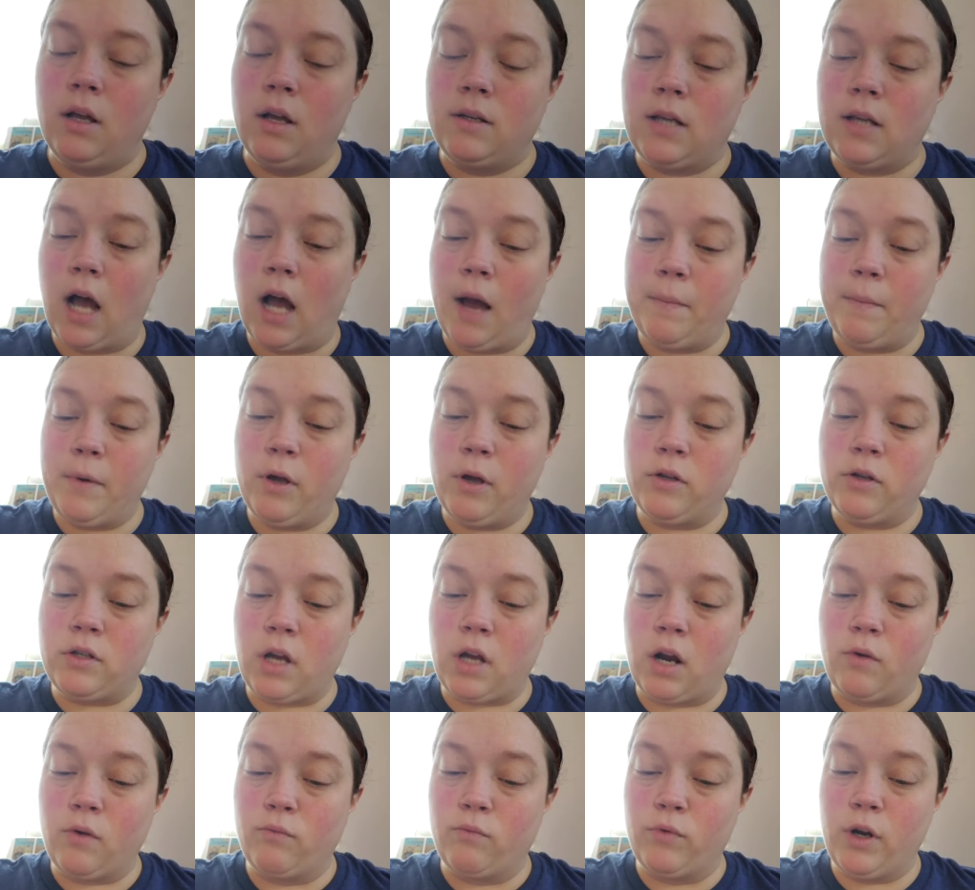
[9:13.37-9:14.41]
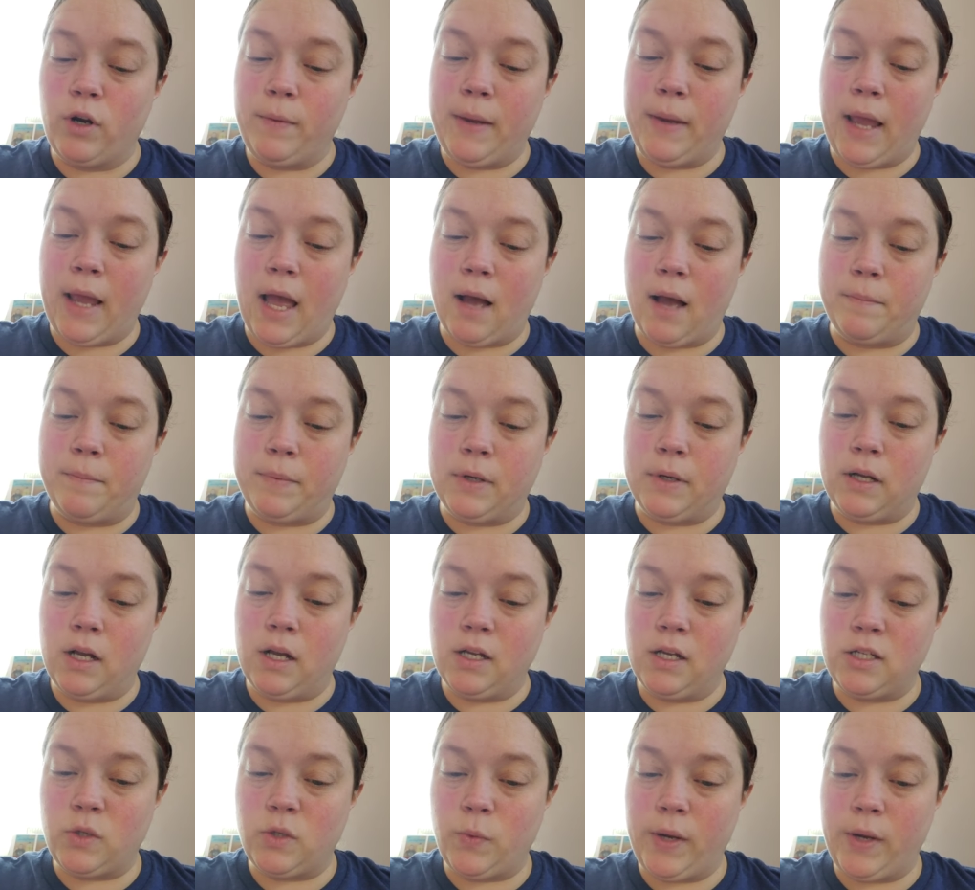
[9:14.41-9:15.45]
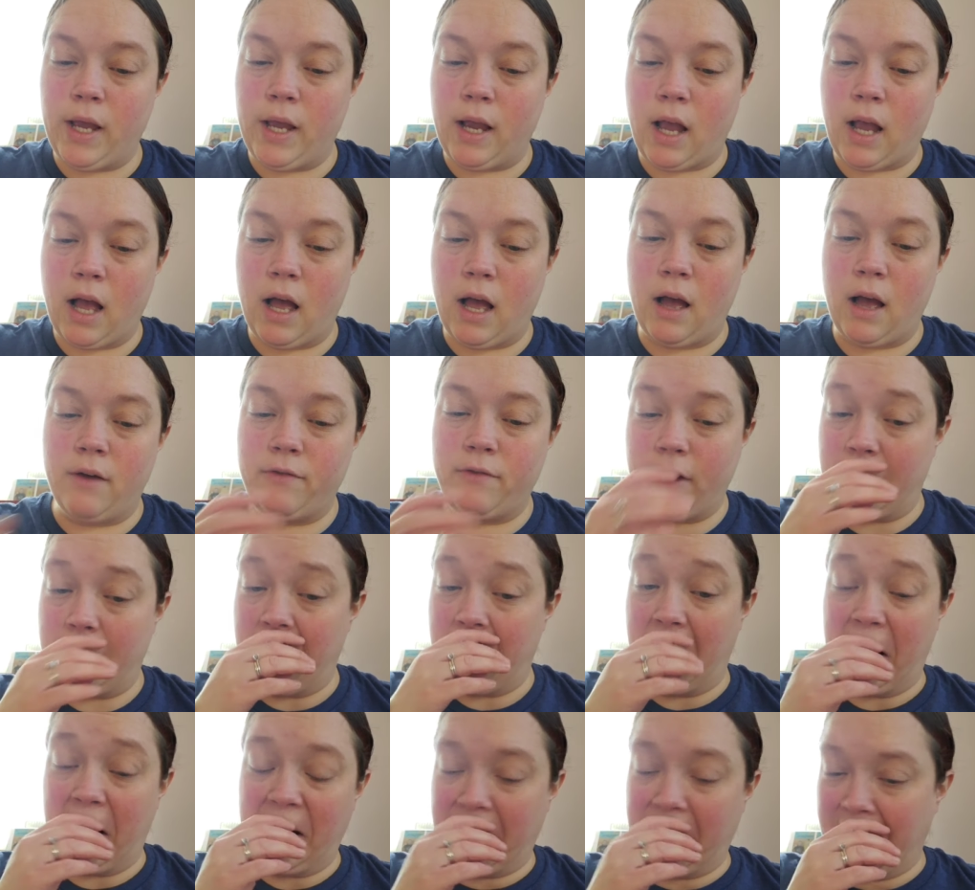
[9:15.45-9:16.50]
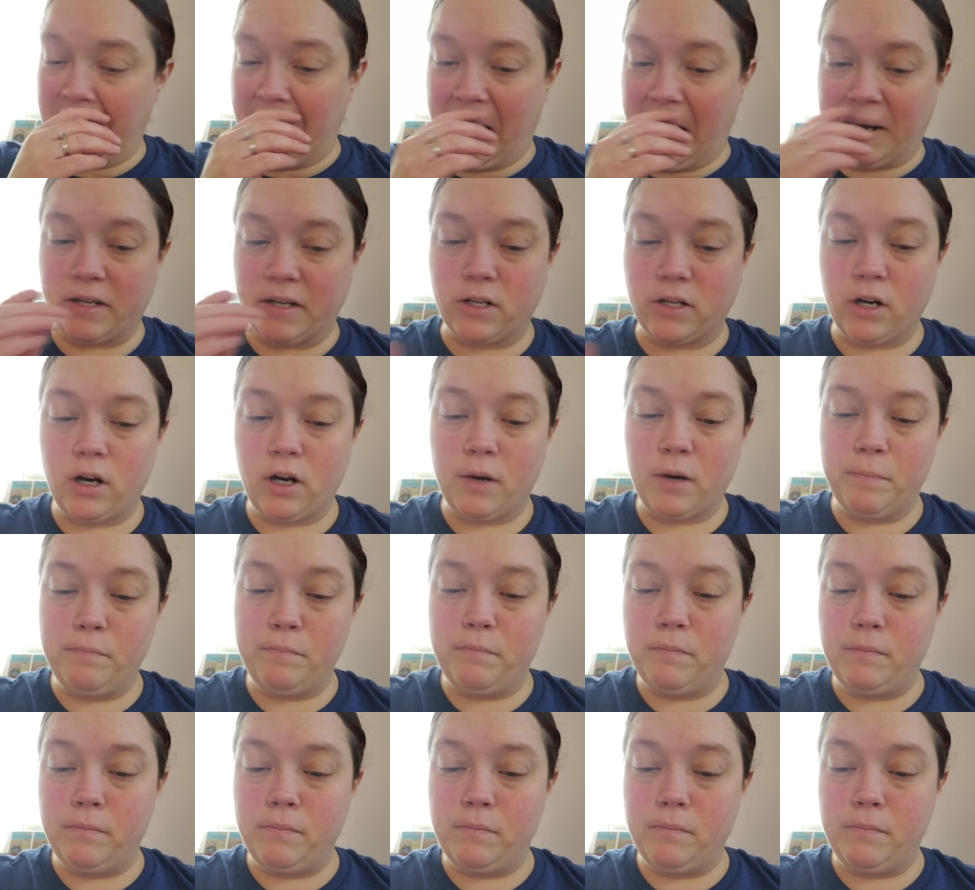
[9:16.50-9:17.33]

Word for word: top notes are ruby apple, sweet agave, and honey nectar.